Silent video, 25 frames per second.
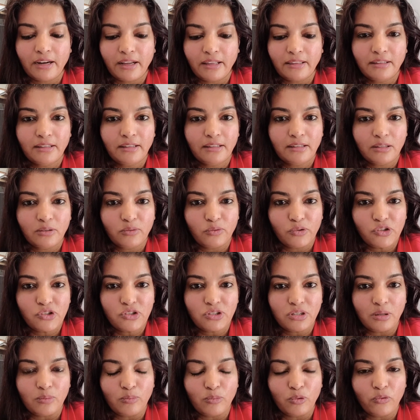I think the
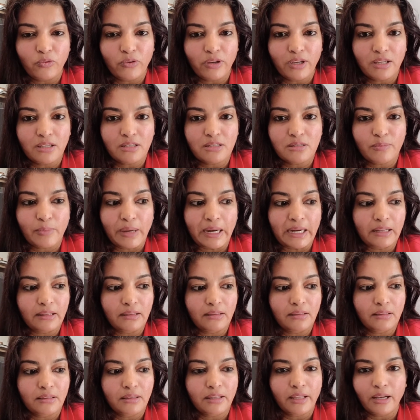original movie is made
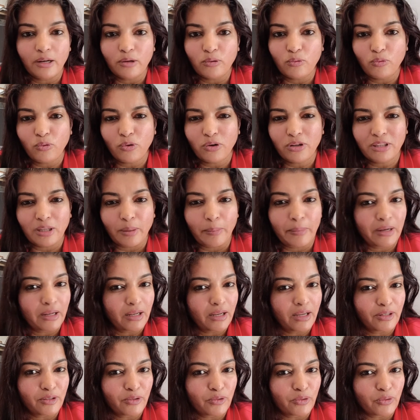in Telugu or
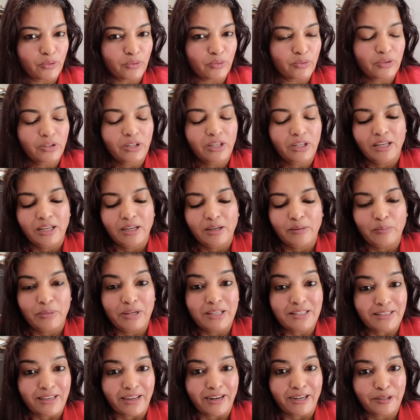Tamil, I don't know,
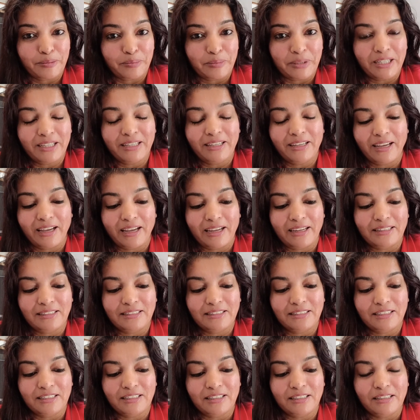please correct me.
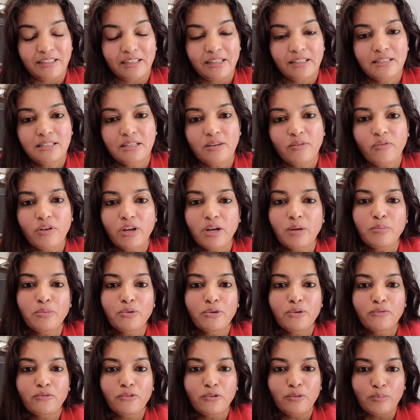And it's a very
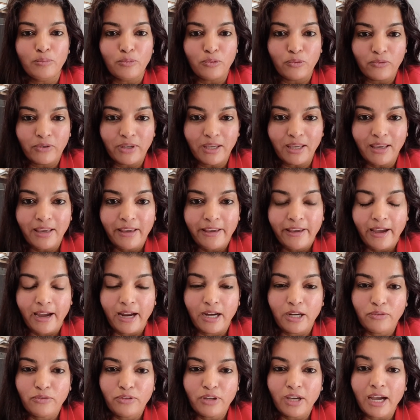beautiful movie,
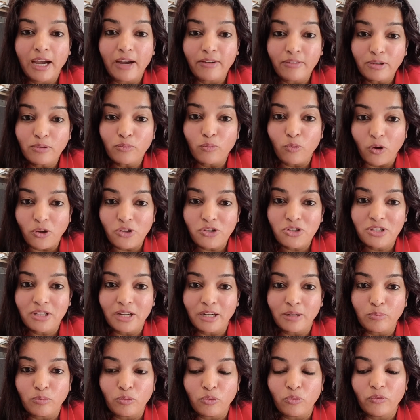and if you haven't watched
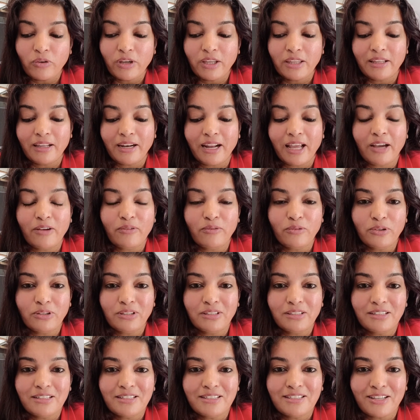that movie, then I
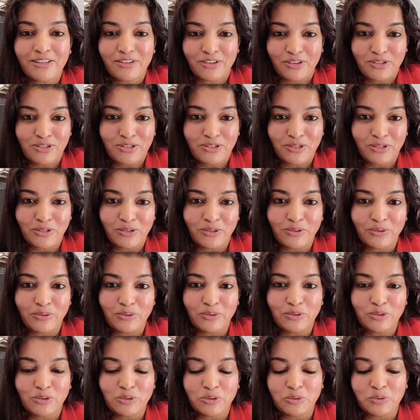would suggest
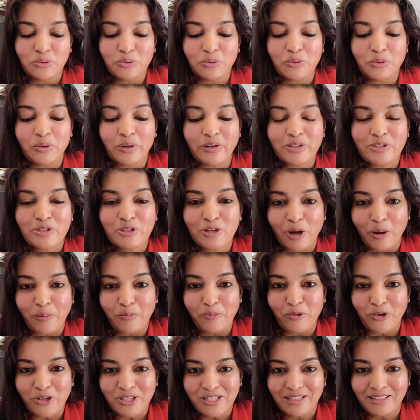you to
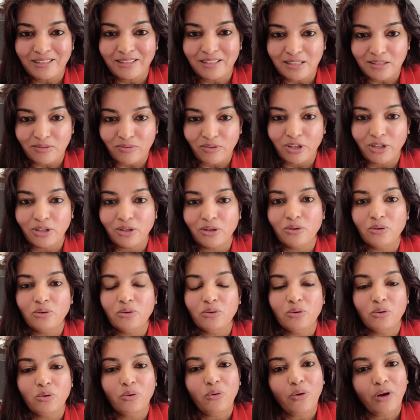stop watching this video,
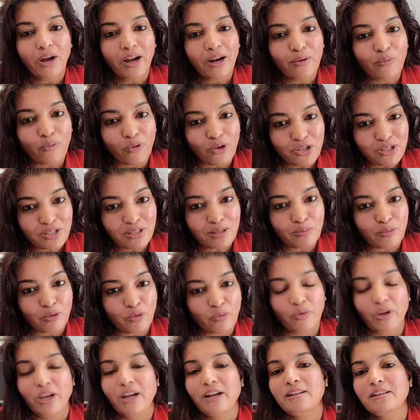go and watch the
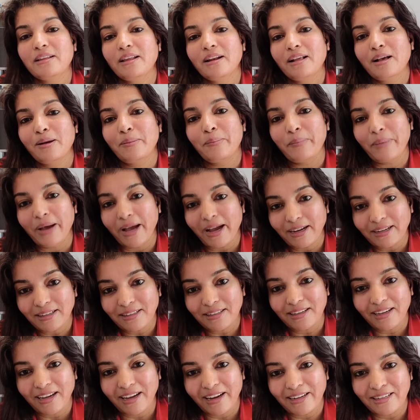movie and then come
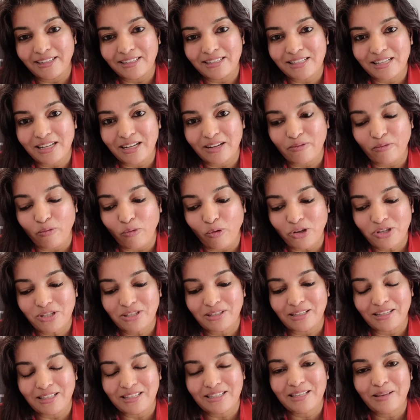back and watch
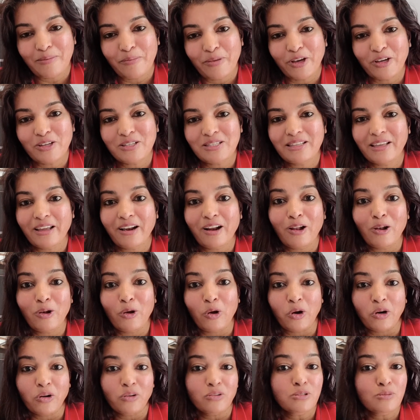this, because there are a
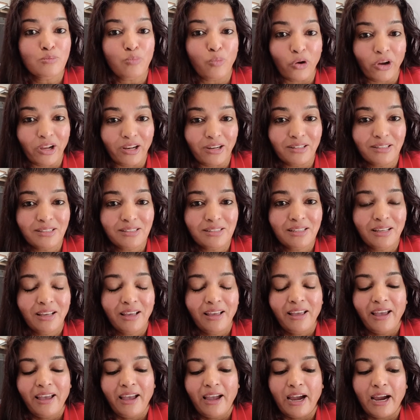lot of spoilers,
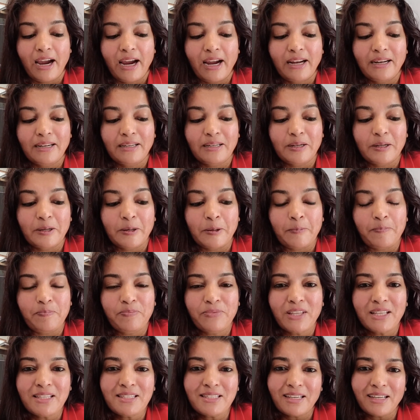and
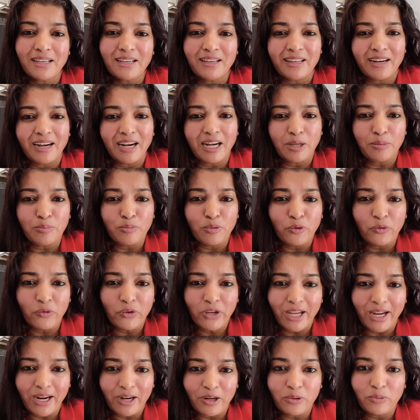it's a great
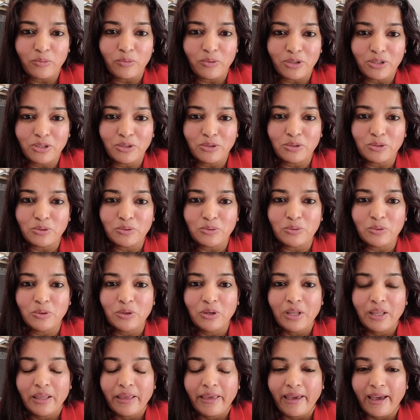movie. I don't want you to
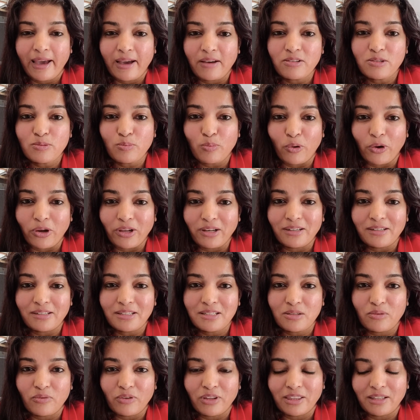have
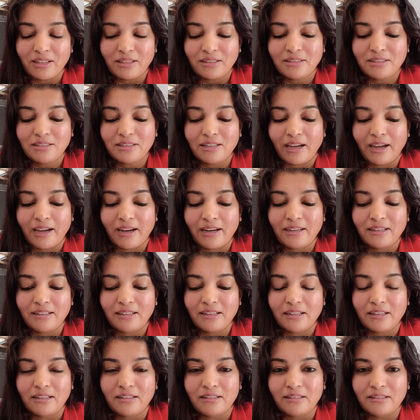spoilers with it, and
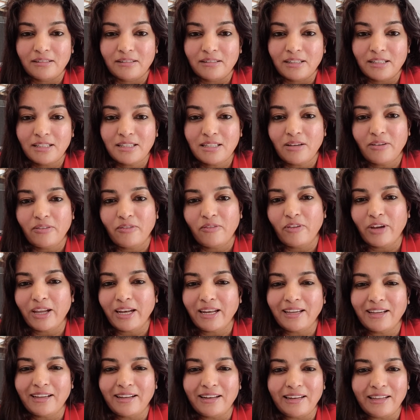it's a
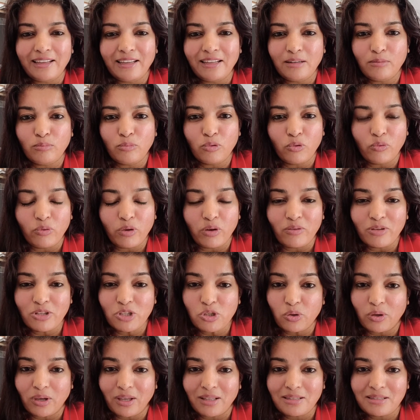very clean movie which
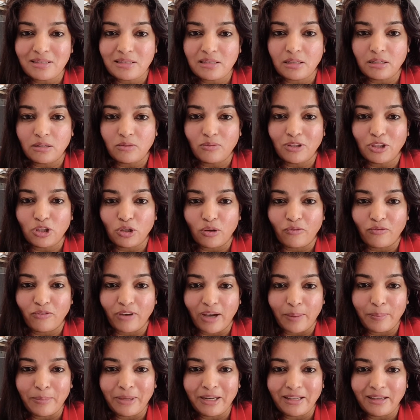you can sit with your
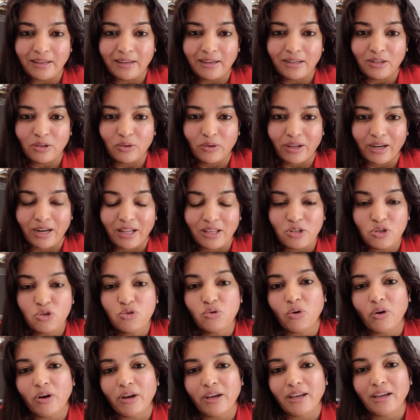family and you can
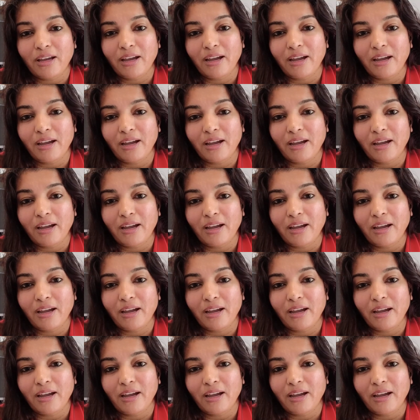enjoy.